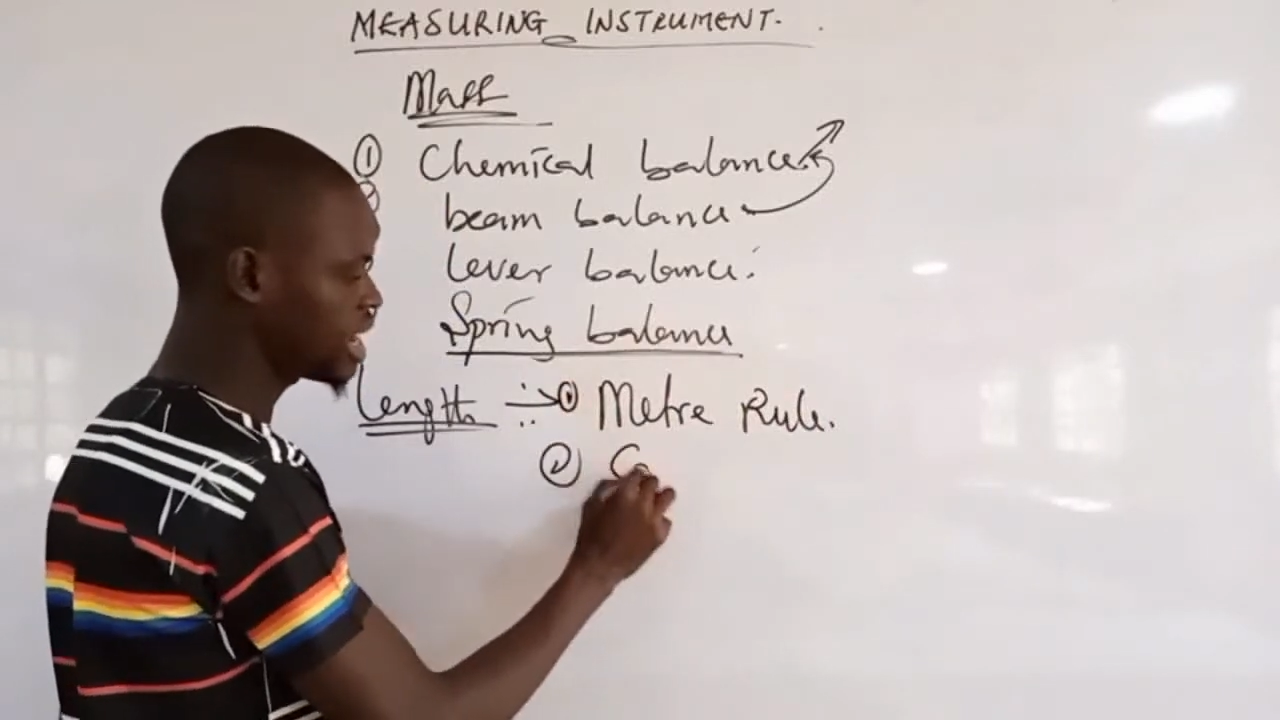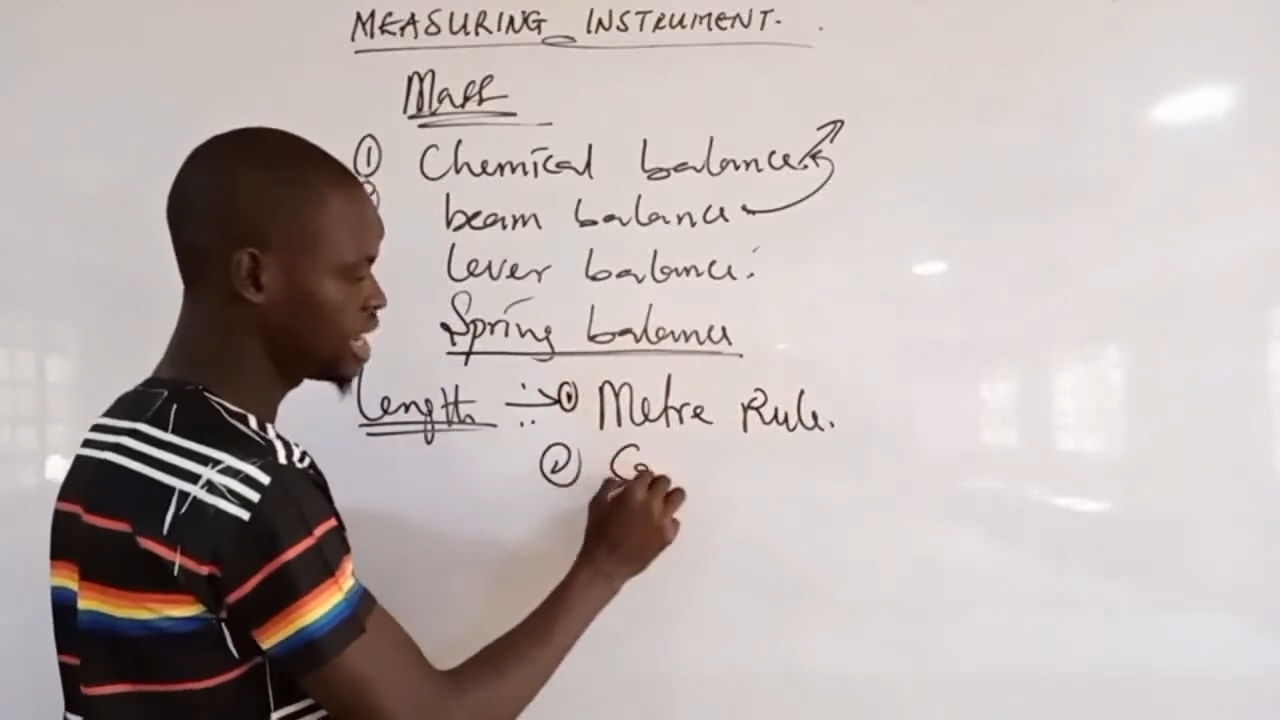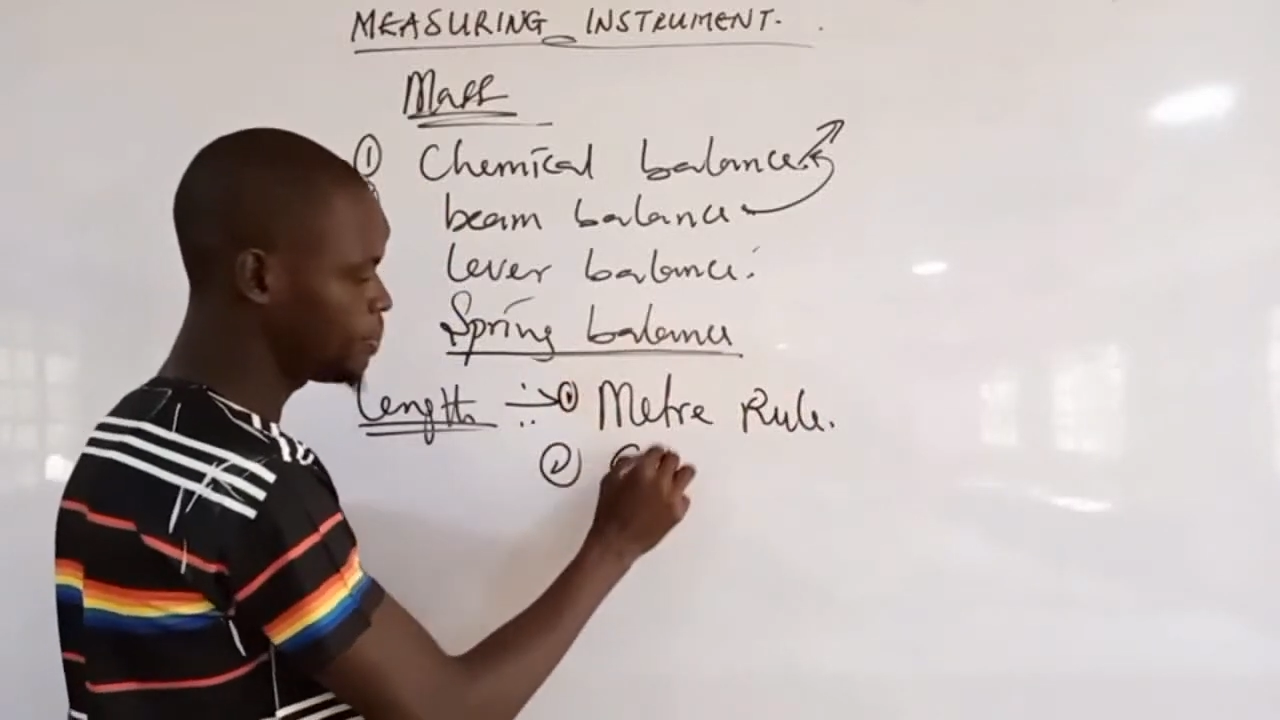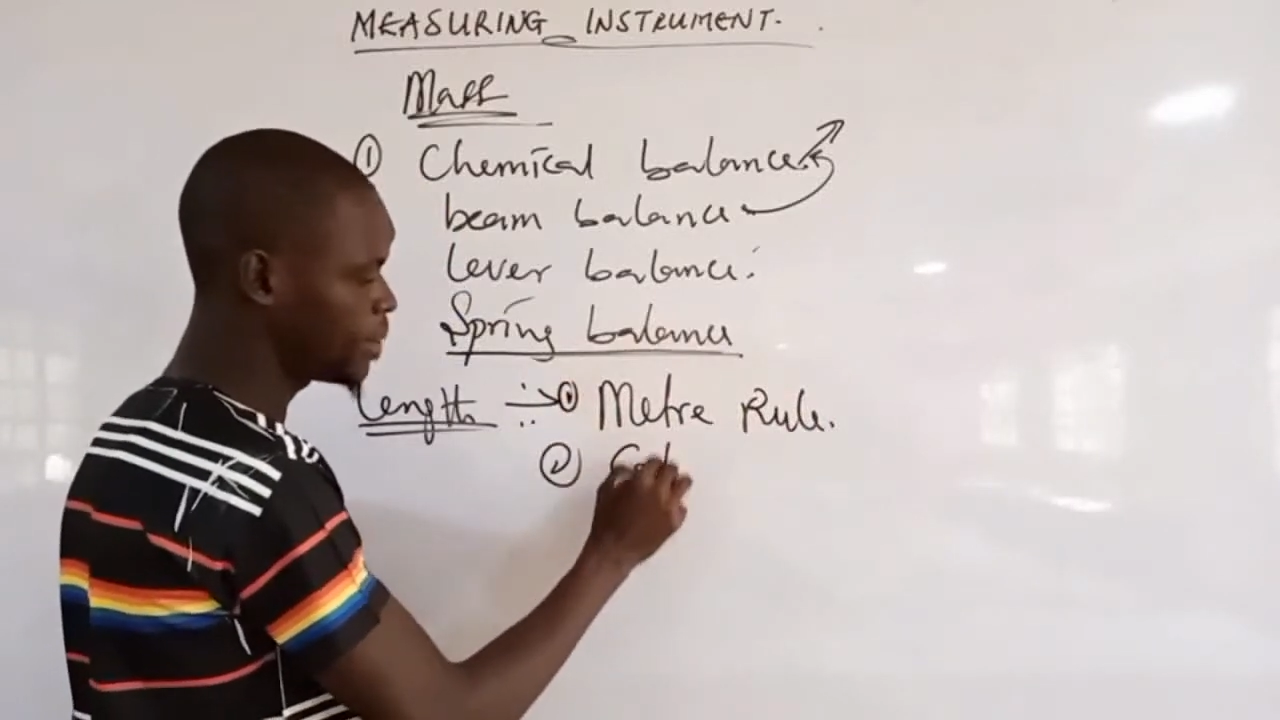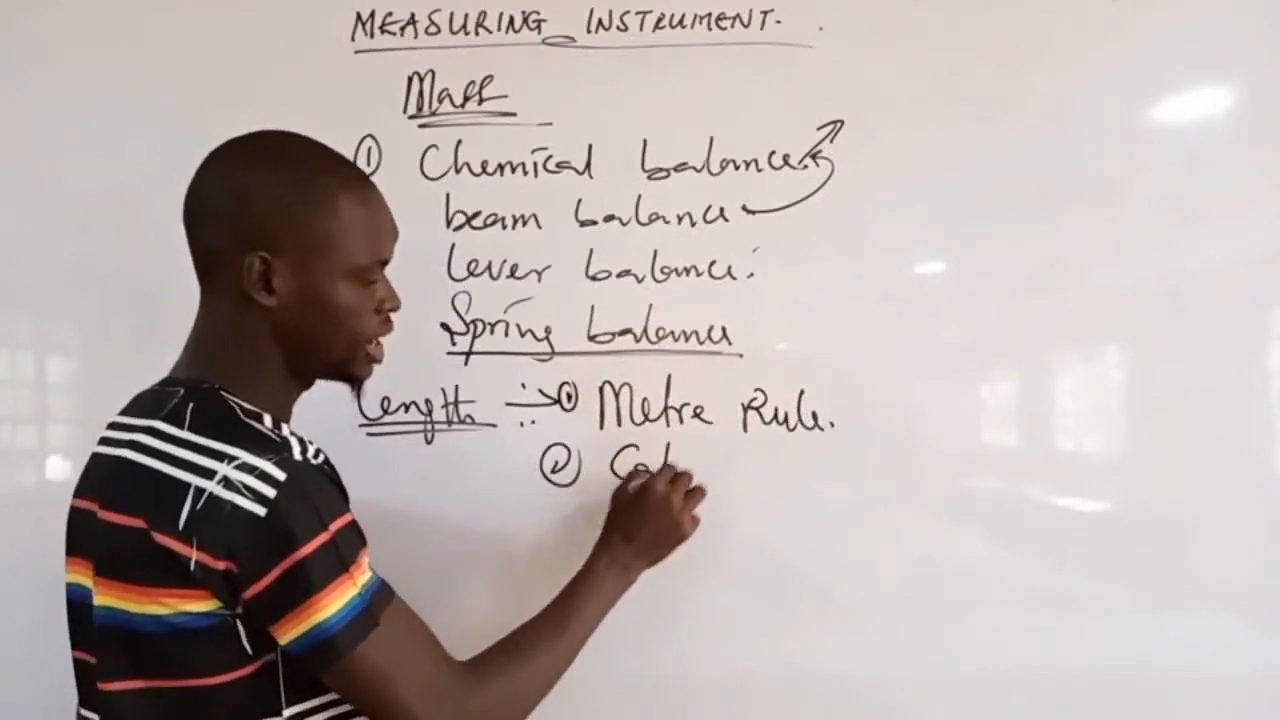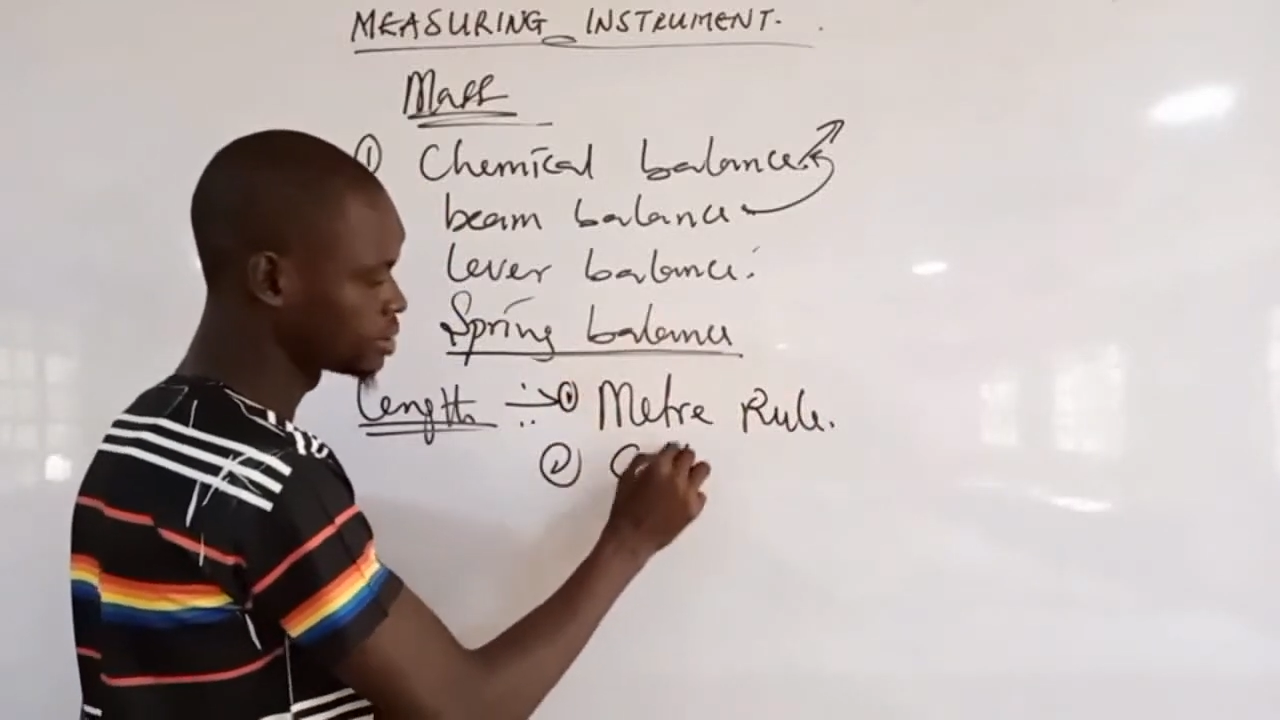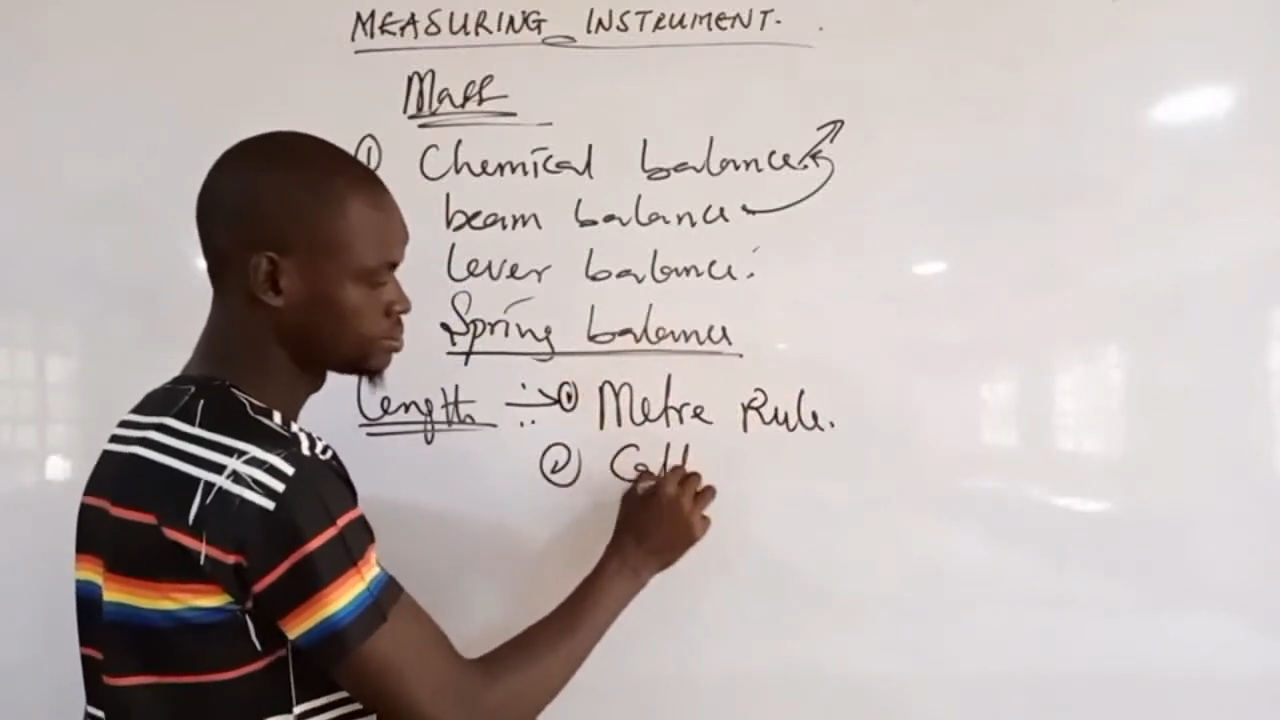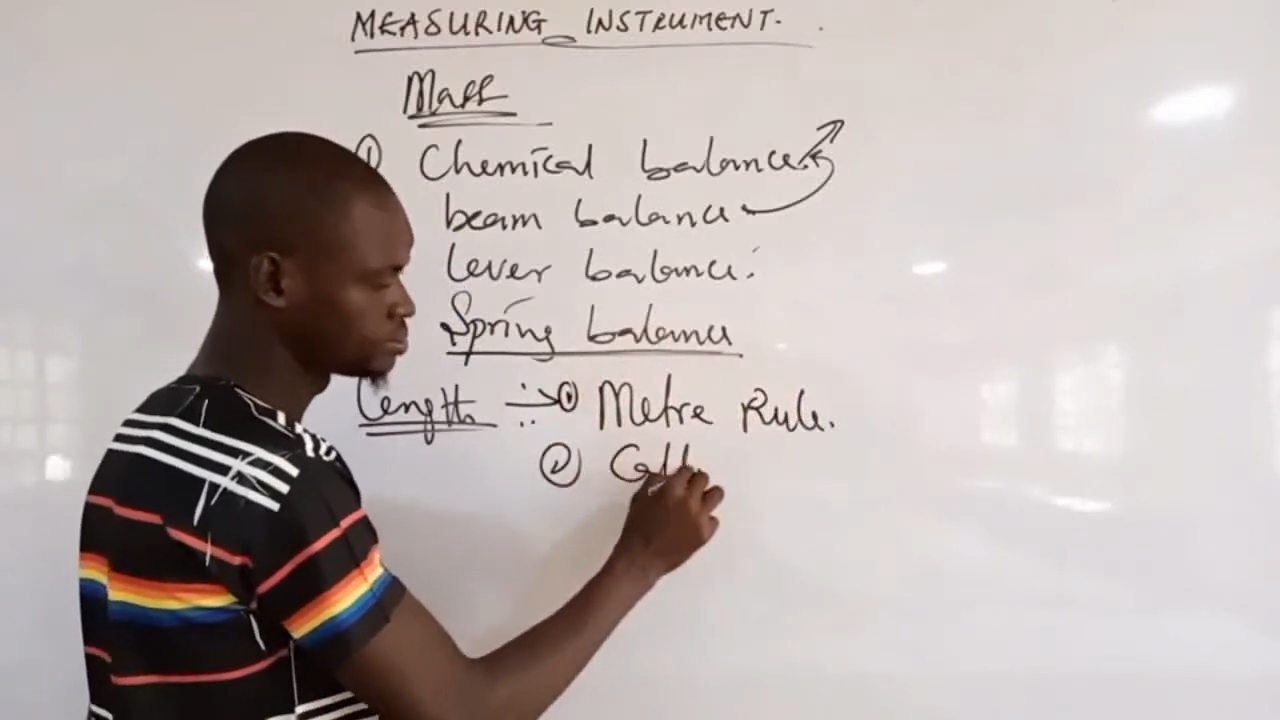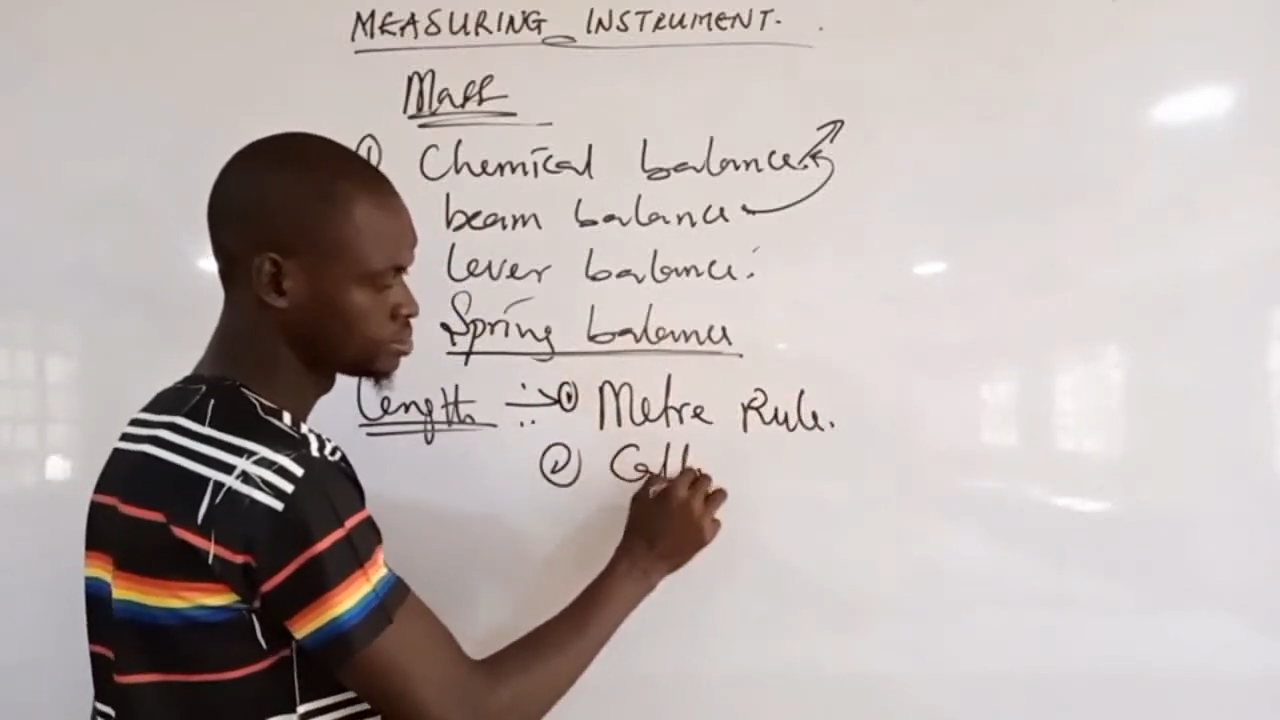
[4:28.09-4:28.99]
caliper.